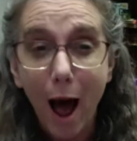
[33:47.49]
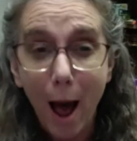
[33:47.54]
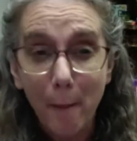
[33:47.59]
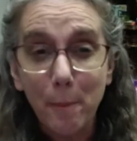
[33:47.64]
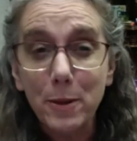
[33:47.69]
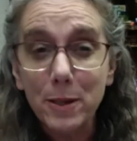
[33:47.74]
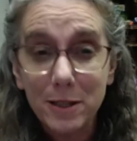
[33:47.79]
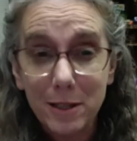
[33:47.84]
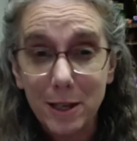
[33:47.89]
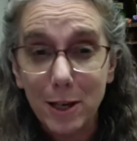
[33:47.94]

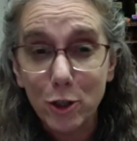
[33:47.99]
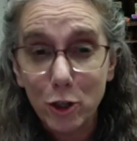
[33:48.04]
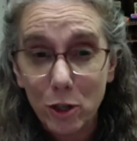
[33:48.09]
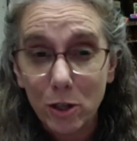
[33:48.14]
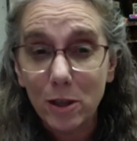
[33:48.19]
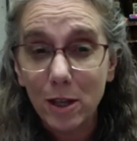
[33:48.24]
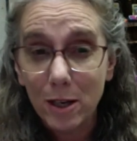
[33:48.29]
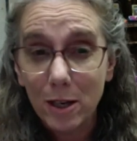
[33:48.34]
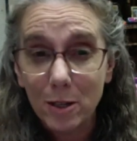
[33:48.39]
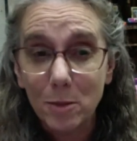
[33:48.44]

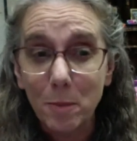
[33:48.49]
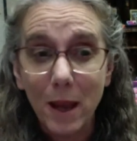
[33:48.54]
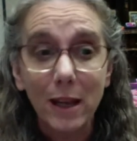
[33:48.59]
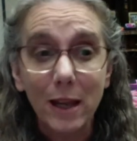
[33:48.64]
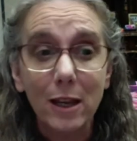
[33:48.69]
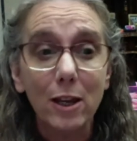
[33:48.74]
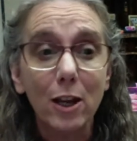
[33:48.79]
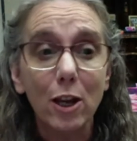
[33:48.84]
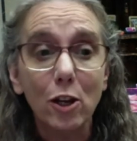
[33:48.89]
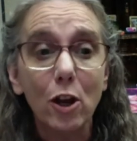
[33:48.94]
opposition that is
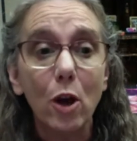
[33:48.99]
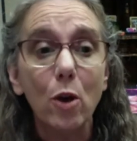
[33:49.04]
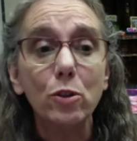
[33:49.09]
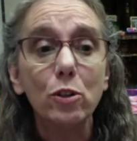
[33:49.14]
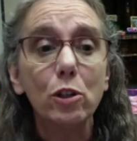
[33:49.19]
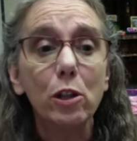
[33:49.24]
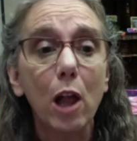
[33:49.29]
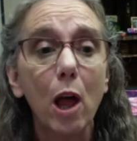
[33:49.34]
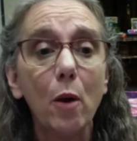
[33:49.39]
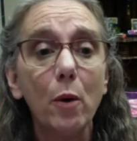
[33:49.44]
making it go
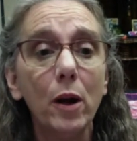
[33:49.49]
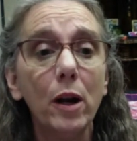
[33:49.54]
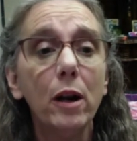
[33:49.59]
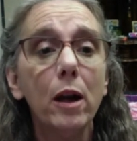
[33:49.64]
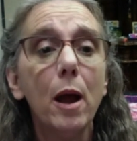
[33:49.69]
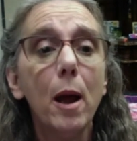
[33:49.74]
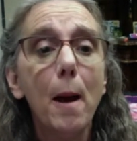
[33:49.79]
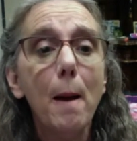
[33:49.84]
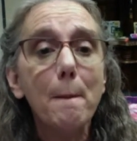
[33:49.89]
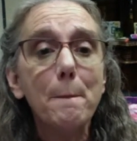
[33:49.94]
slower,